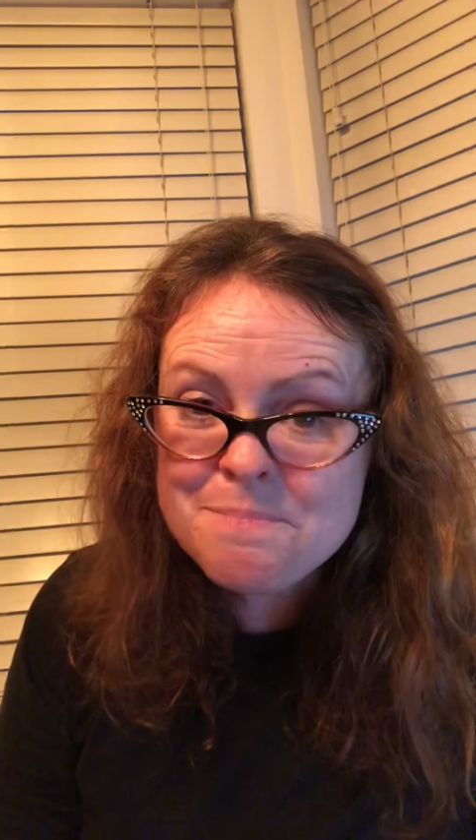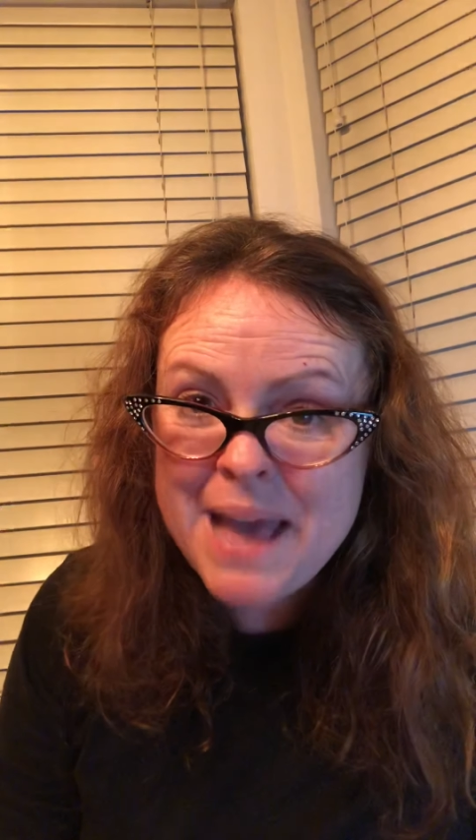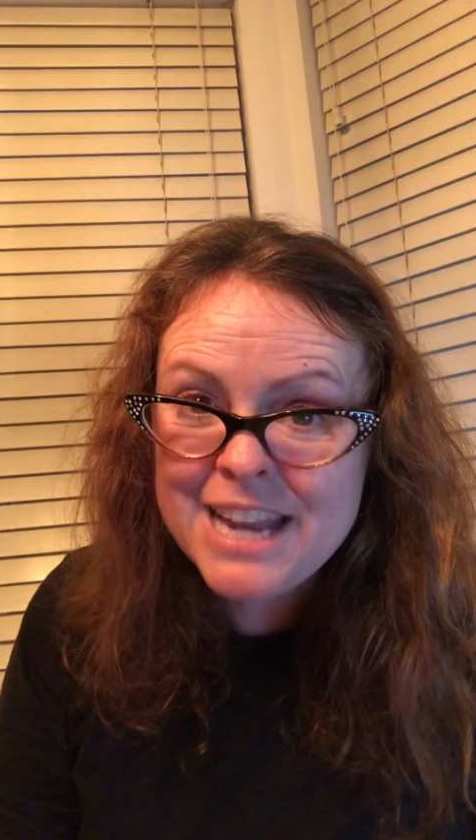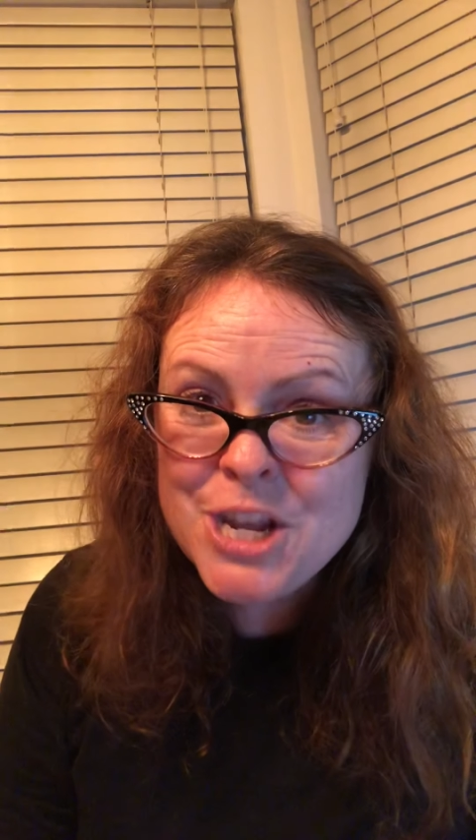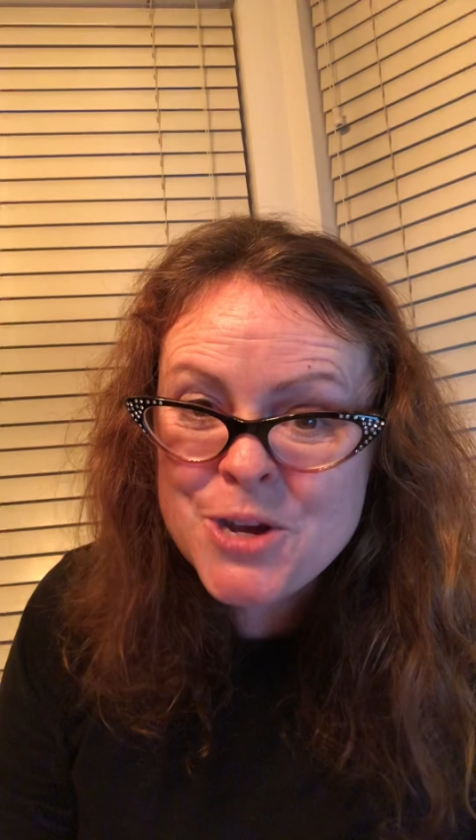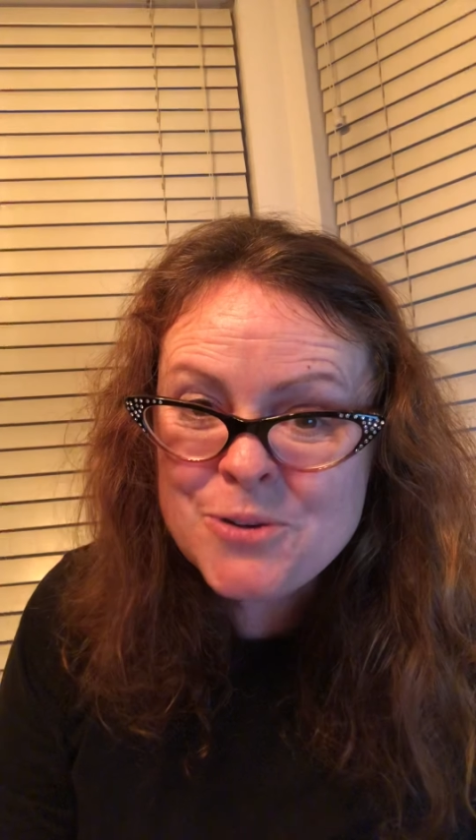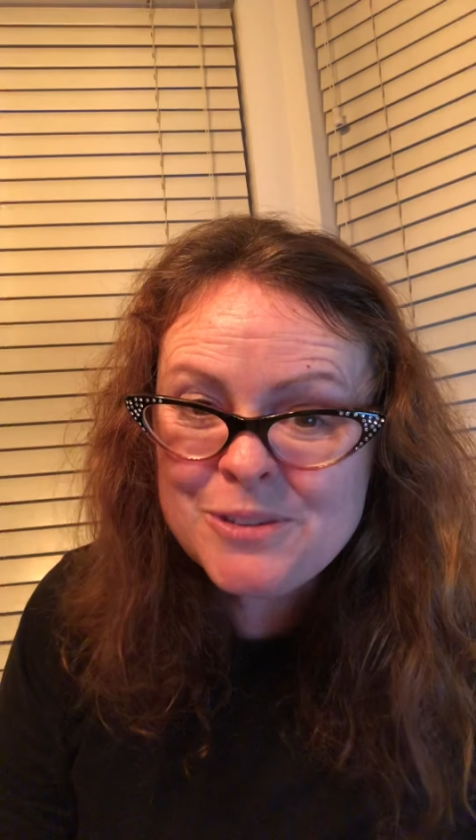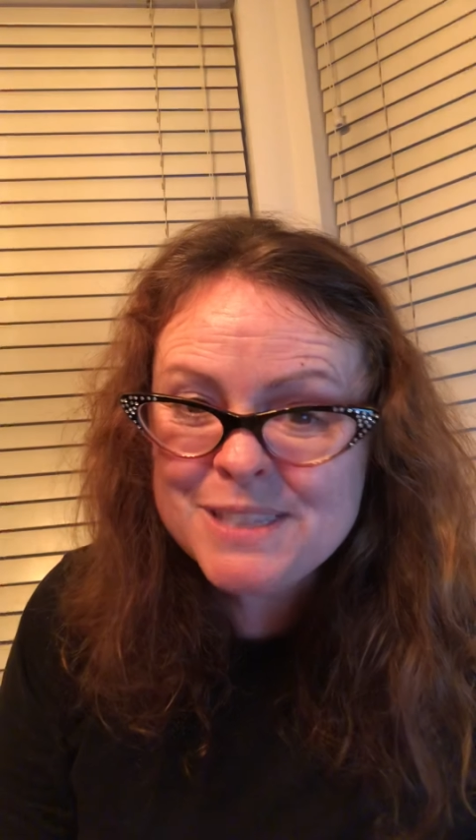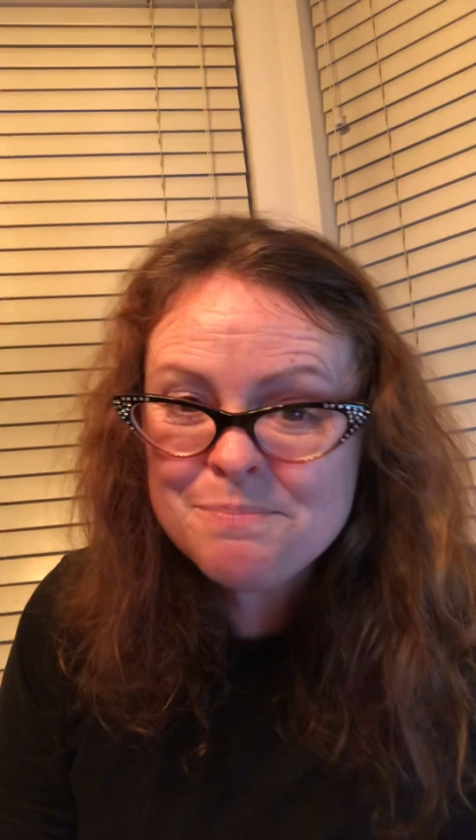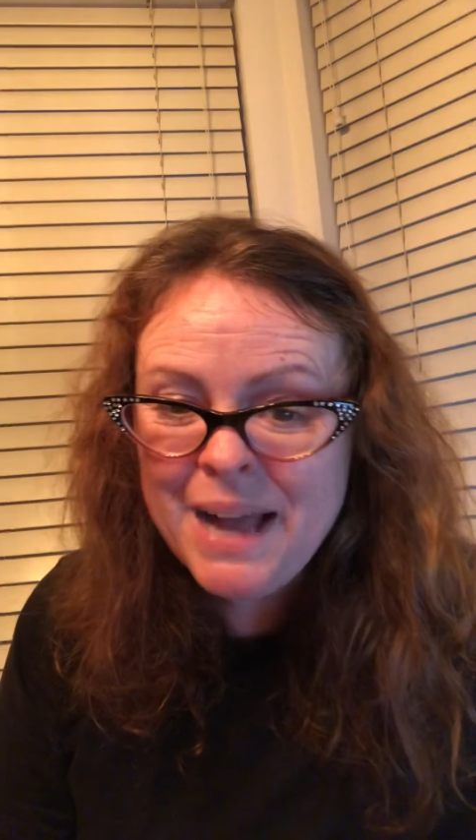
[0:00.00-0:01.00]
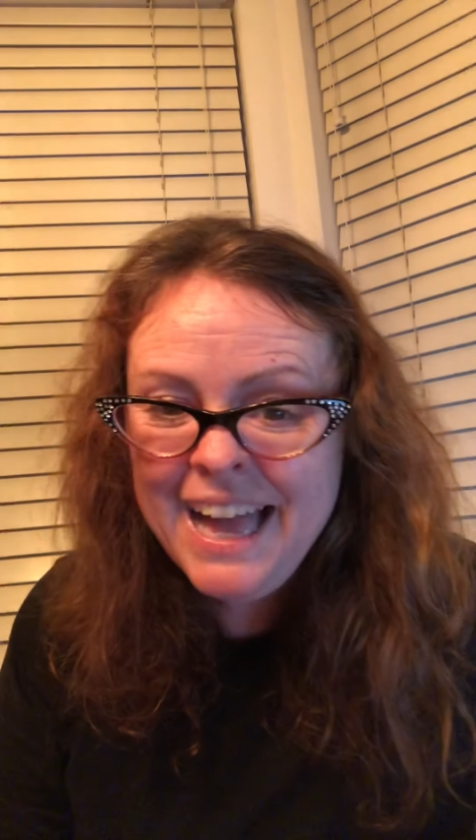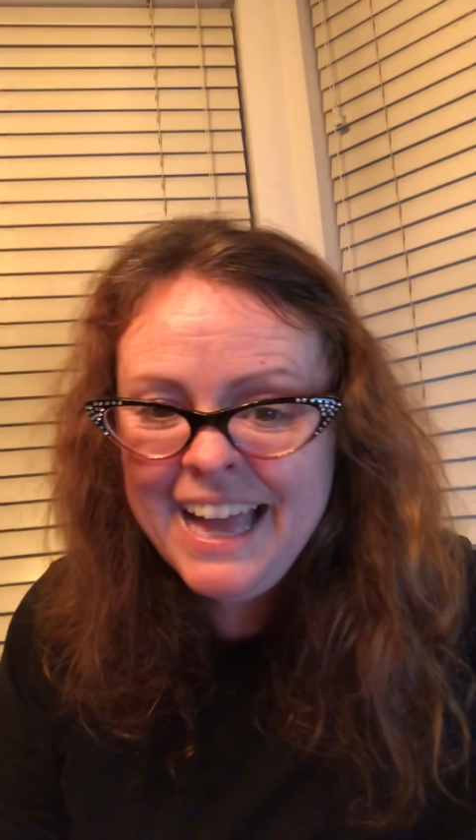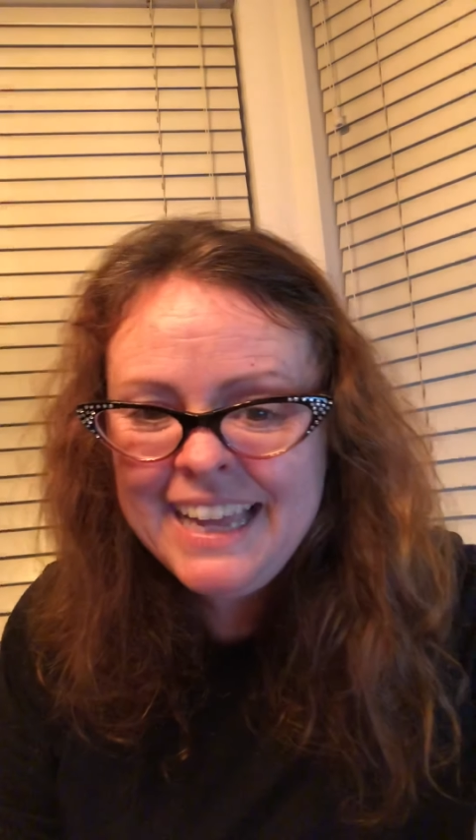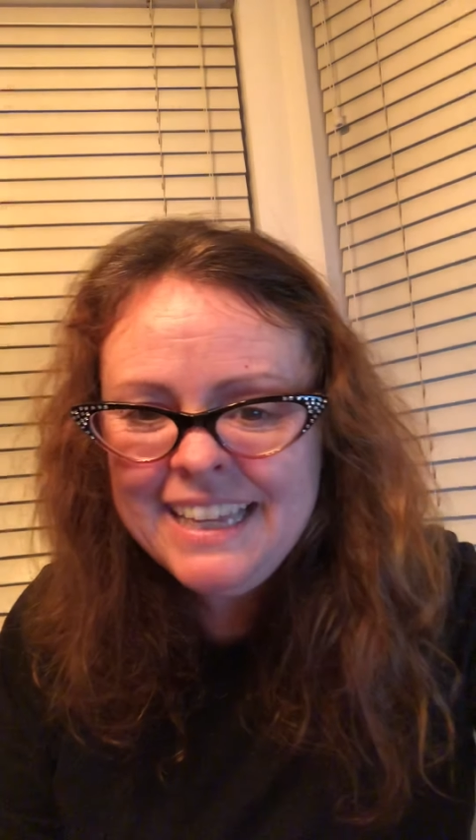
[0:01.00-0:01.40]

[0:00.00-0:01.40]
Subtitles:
Bad News. Bye.